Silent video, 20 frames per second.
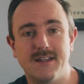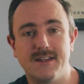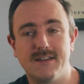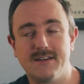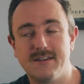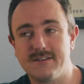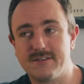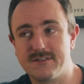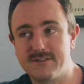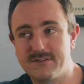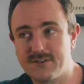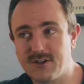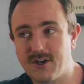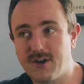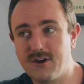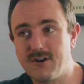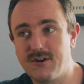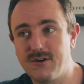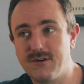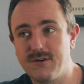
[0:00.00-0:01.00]
it is
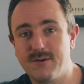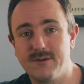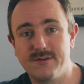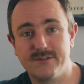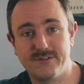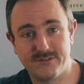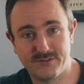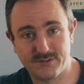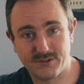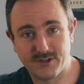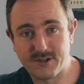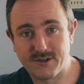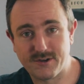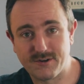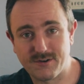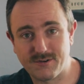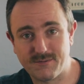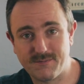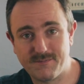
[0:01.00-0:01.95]
so slow.